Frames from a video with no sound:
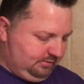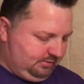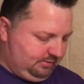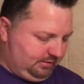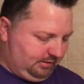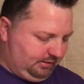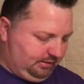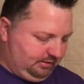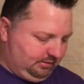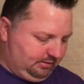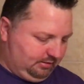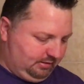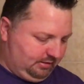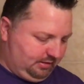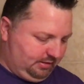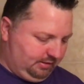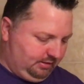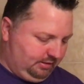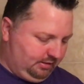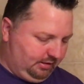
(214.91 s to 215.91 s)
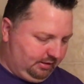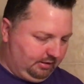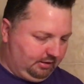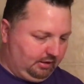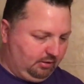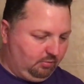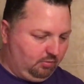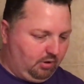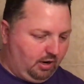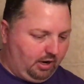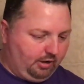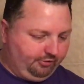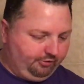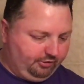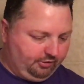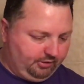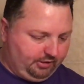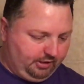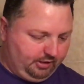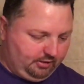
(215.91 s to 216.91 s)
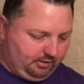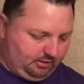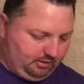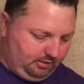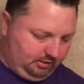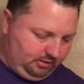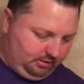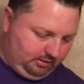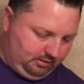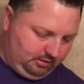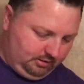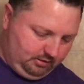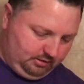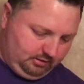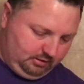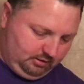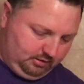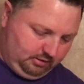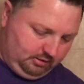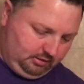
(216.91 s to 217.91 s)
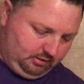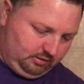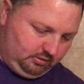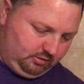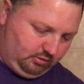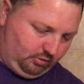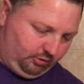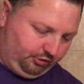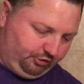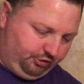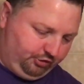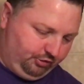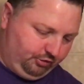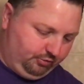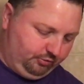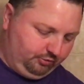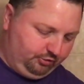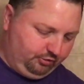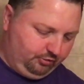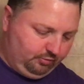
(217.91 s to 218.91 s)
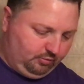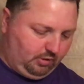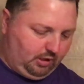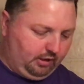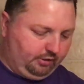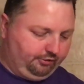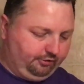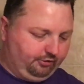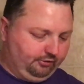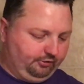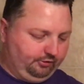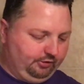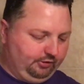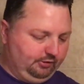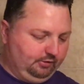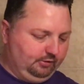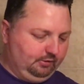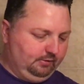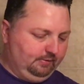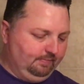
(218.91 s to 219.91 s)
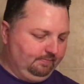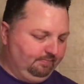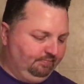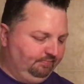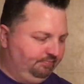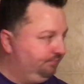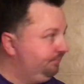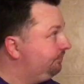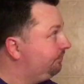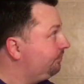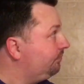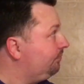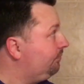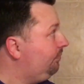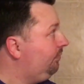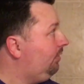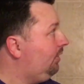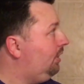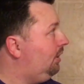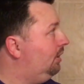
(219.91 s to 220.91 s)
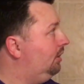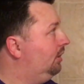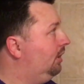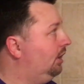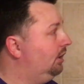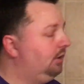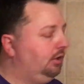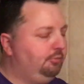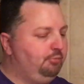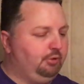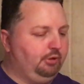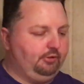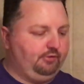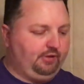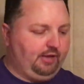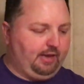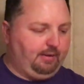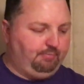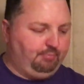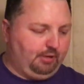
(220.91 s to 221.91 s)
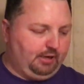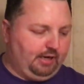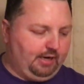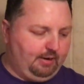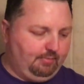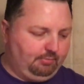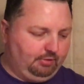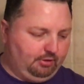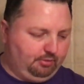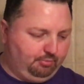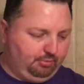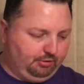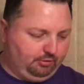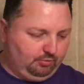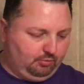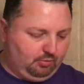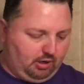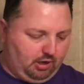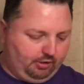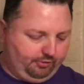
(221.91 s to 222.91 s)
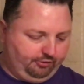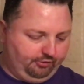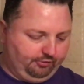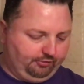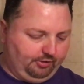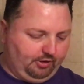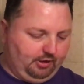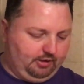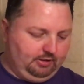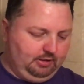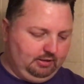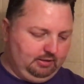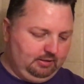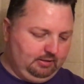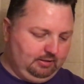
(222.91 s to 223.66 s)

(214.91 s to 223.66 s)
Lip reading: tightened on. I got a washer here, or two washers. I'm not going to put tape, but I am going to put the washers on.